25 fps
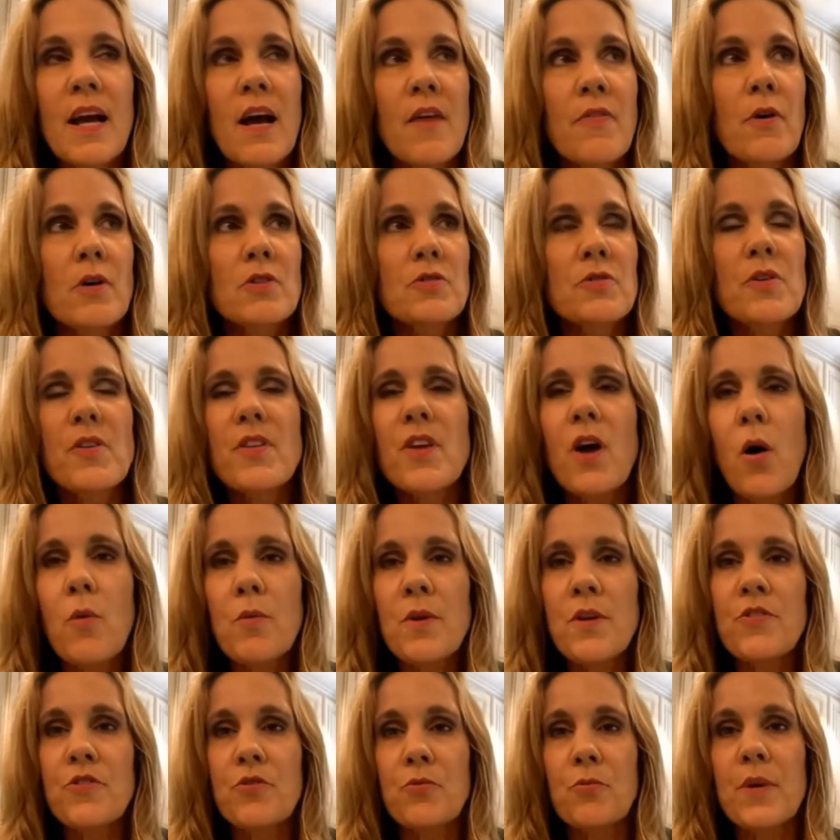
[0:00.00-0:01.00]
Those are the only
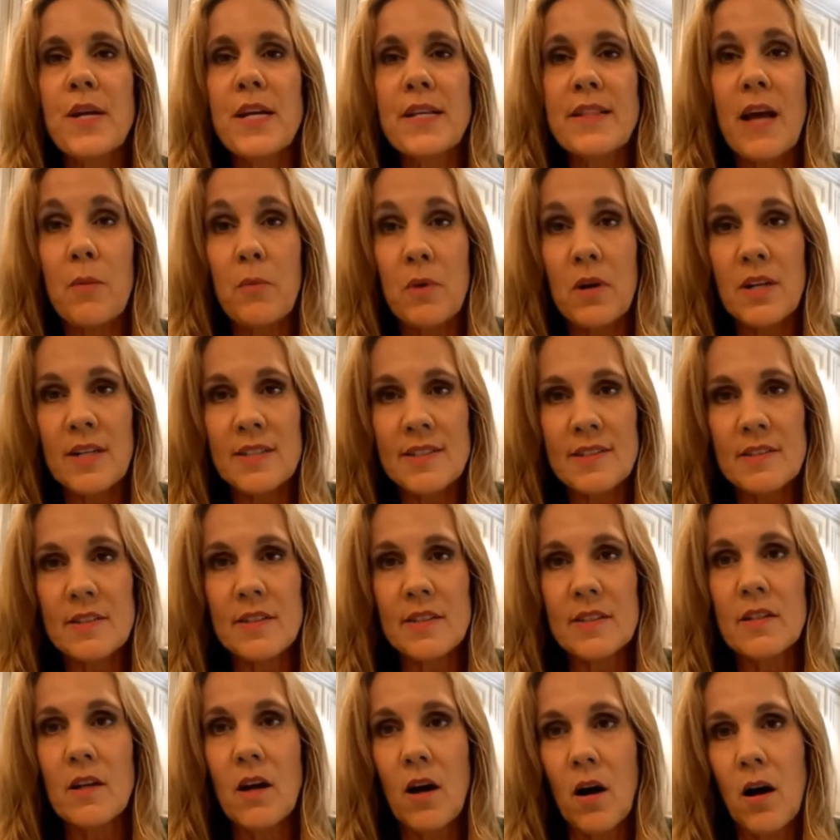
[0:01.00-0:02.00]
three that were
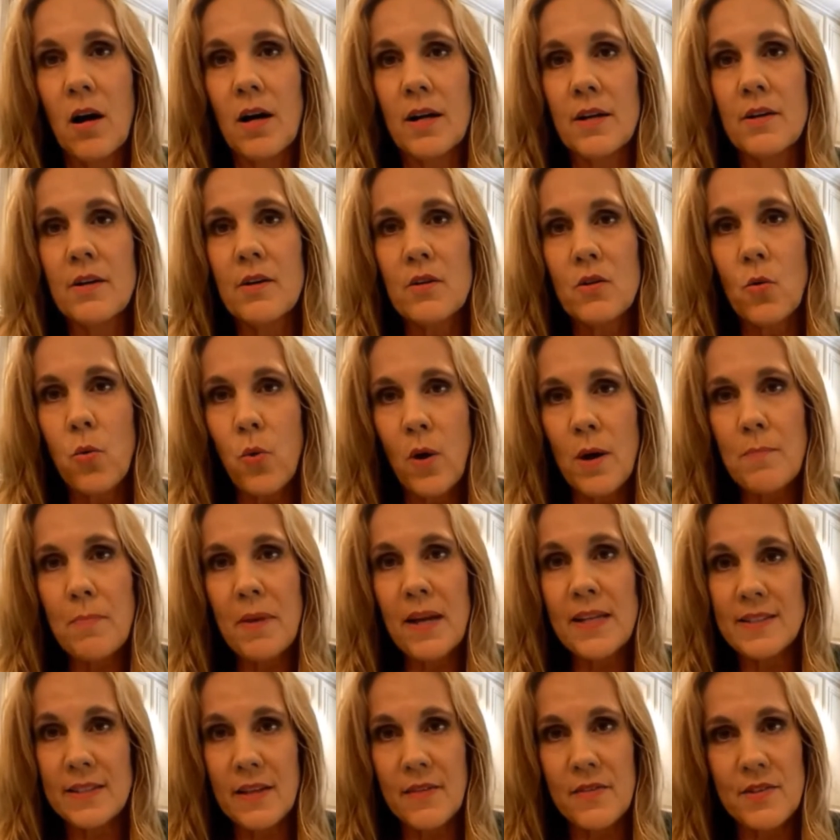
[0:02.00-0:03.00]
listed on
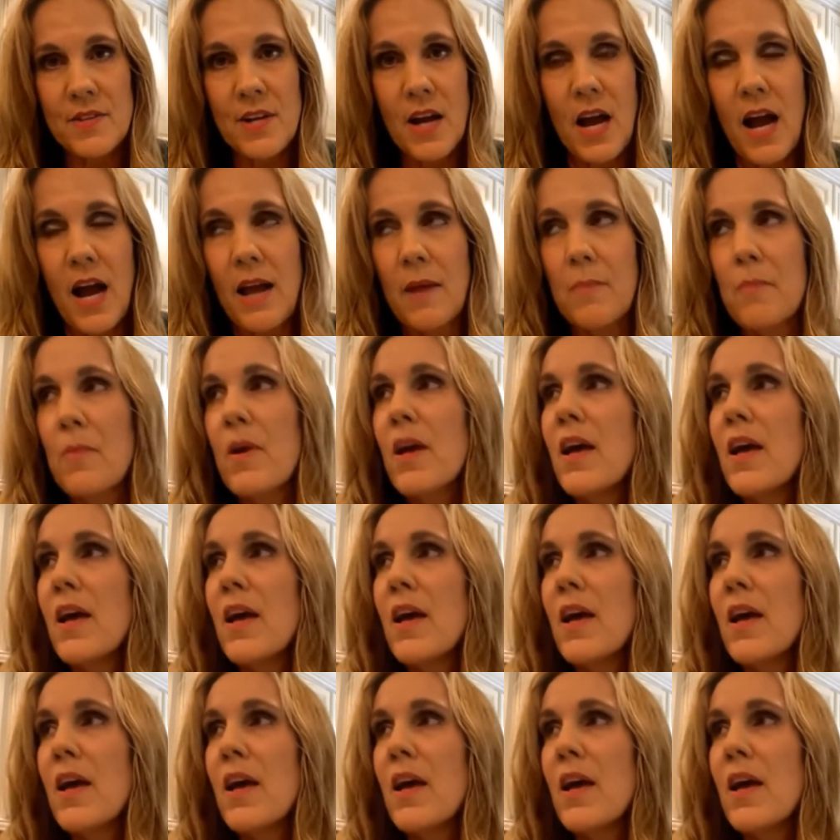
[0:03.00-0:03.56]
Coinbase at the time.